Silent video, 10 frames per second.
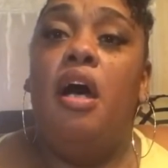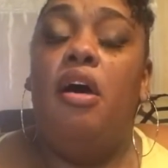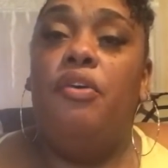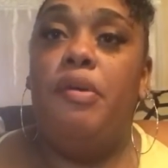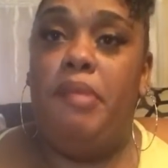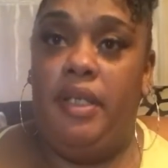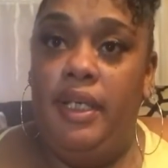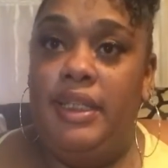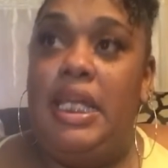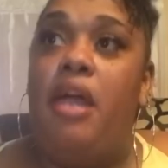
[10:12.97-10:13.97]
on the
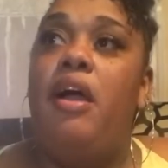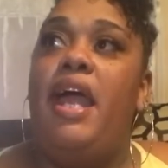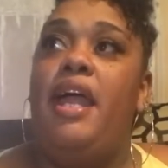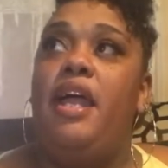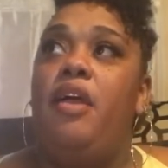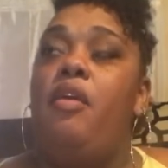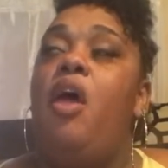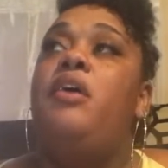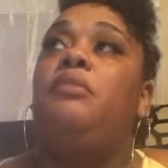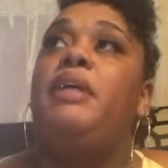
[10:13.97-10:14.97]
bus and
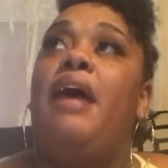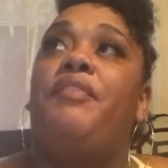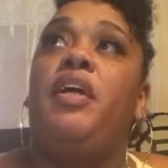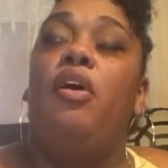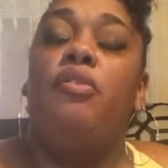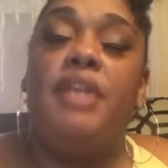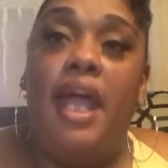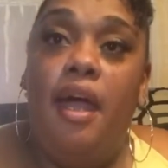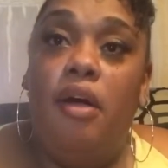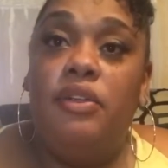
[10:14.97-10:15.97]
we have to go
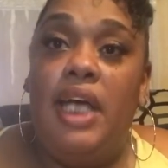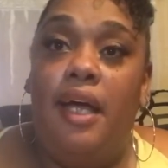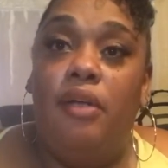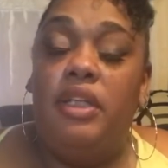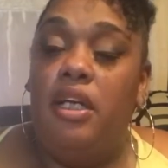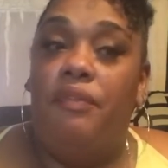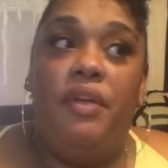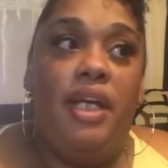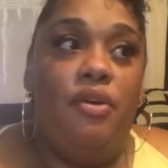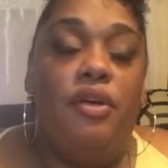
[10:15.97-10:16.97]
downtown, get off
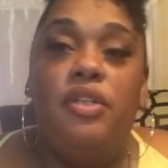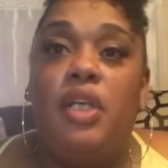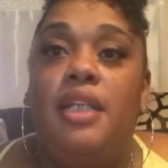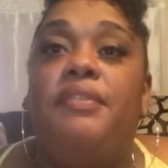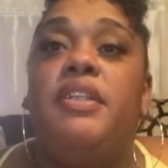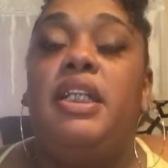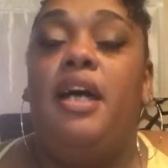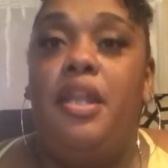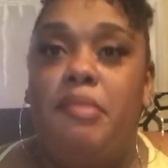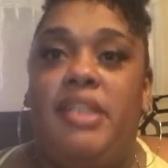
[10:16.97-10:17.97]
on that corner, transfer to
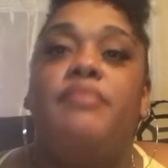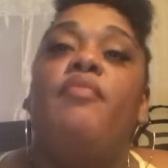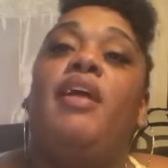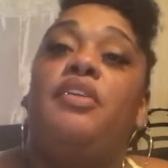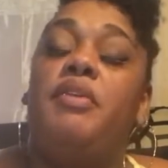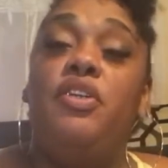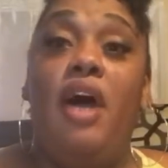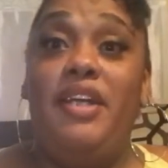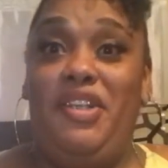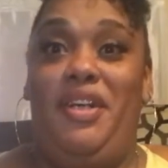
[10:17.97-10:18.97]
the other bus. So we knew
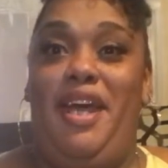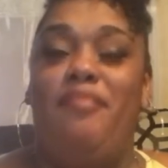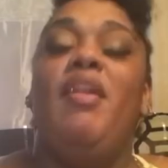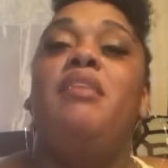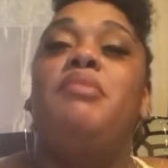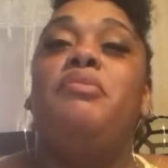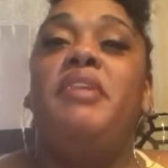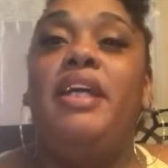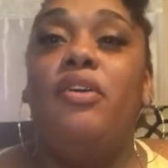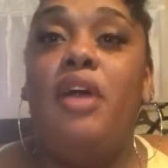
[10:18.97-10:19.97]
how to do that. But when
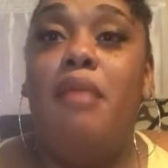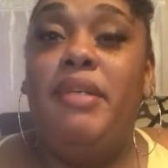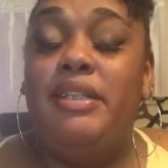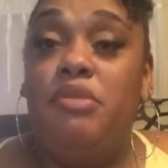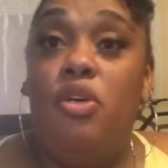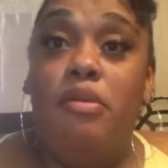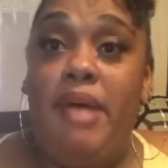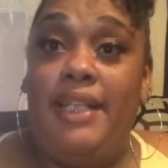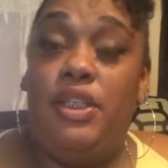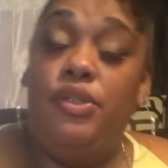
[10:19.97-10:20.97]
we get on our bus and we're going
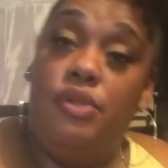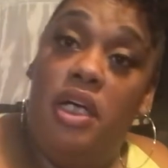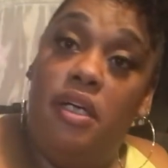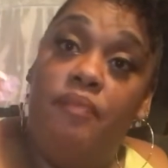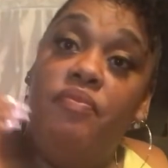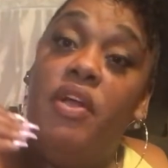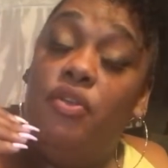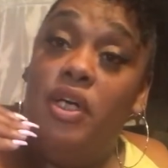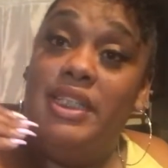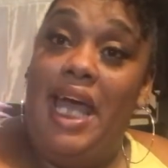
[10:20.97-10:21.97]
back to
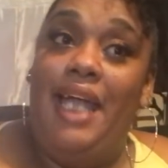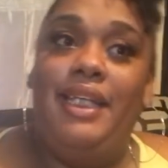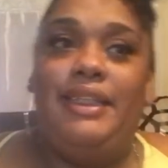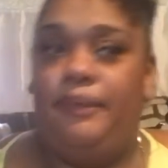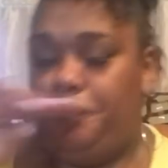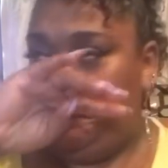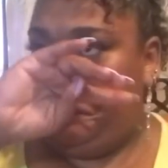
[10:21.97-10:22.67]
North Dallas